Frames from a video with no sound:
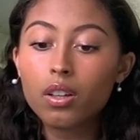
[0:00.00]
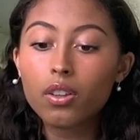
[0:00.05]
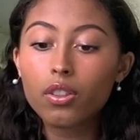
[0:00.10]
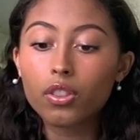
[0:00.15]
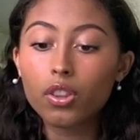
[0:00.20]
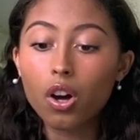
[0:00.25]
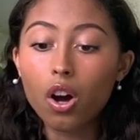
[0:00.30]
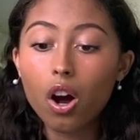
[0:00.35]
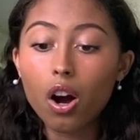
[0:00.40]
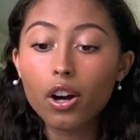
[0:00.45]

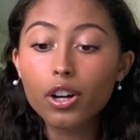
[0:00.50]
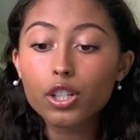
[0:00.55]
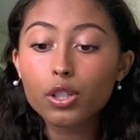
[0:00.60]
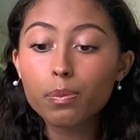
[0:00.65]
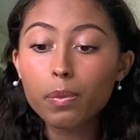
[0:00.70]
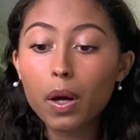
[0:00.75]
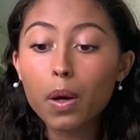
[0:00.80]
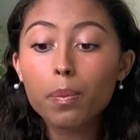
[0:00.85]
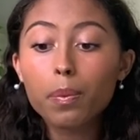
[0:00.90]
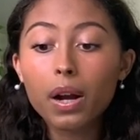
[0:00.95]
The harsh
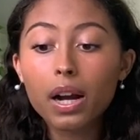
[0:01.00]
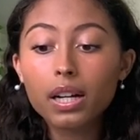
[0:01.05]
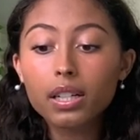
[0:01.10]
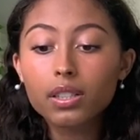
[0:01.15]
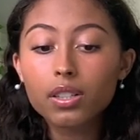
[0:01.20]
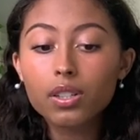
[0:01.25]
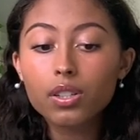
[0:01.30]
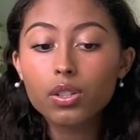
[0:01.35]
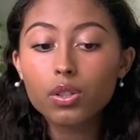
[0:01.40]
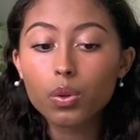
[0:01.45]

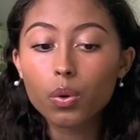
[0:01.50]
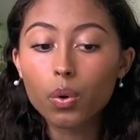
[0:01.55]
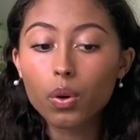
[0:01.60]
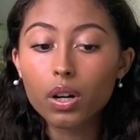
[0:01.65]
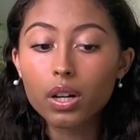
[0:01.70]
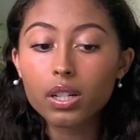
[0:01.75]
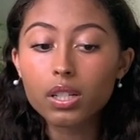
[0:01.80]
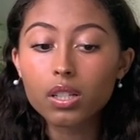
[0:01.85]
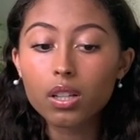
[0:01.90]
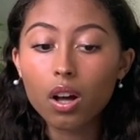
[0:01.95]
malpractice
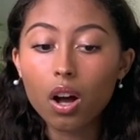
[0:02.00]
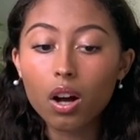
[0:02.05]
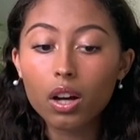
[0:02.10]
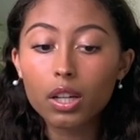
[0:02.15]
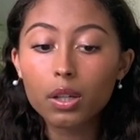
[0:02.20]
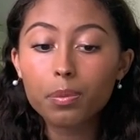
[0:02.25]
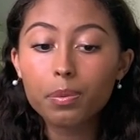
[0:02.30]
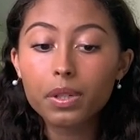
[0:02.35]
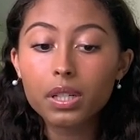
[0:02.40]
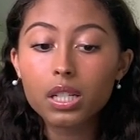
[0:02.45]
towards the
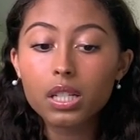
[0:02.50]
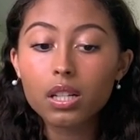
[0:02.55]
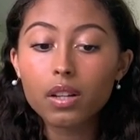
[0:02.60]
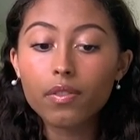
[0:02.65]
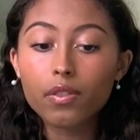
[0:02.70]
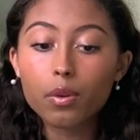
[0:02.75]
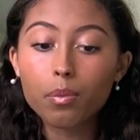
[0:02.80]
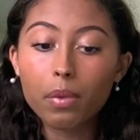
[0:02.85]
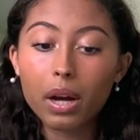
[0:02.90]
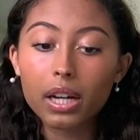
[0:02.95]
occupants of
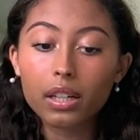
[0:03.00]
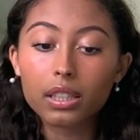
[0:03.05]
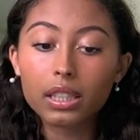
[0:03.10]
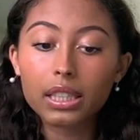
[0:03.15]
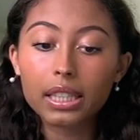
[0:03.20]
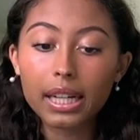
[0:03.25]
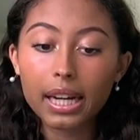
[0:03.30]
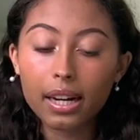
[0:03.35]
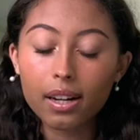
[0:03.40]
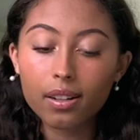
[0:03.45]
the
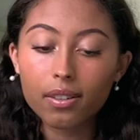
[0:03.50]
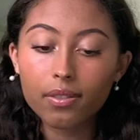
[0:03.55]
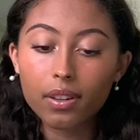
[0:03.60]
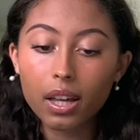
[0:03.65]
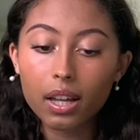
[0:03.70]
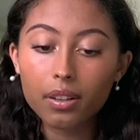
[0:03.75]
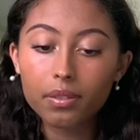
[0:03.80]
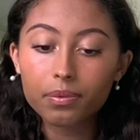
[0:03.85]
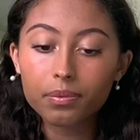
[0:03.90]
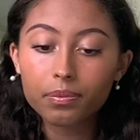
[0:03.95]
migrant
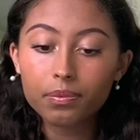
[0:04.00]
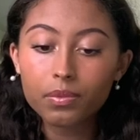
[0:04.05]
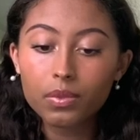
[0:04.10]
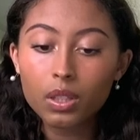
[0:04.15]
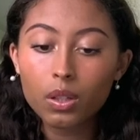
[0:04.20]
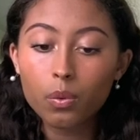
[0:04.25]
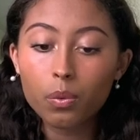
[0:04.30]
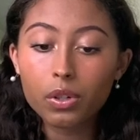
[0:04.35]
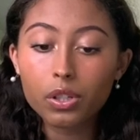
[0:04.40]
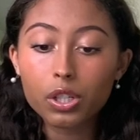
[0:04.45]
caravan,
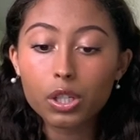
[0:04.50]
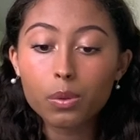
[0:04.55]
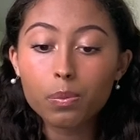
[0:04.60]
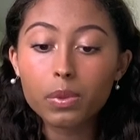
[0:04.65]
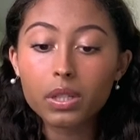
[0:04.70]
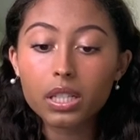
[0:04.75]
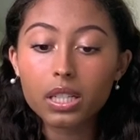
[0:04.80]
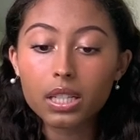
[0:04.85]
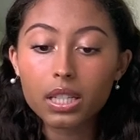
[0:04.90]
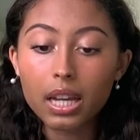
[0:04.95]
which has been
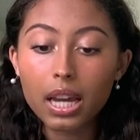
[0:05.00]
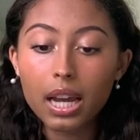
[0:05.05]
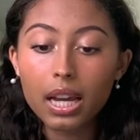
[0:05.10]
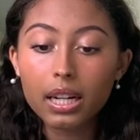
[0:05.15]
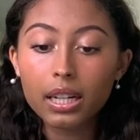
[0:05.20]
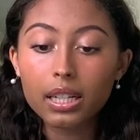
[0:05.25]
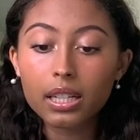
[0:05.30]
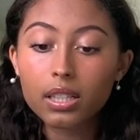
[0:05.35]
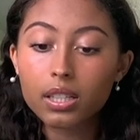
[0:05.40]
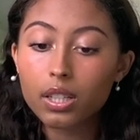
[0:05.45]
detained
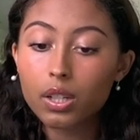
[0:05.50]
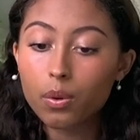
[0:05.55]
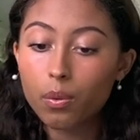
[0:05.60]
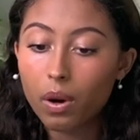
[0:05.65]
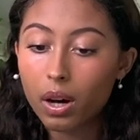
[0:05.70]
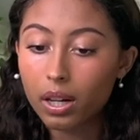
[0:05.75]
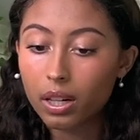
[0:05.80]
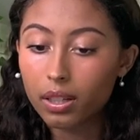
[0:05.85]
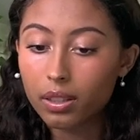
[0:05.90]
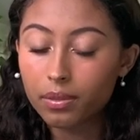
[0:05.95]
in
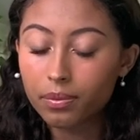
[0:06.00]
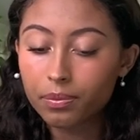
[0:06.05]
Tijuana.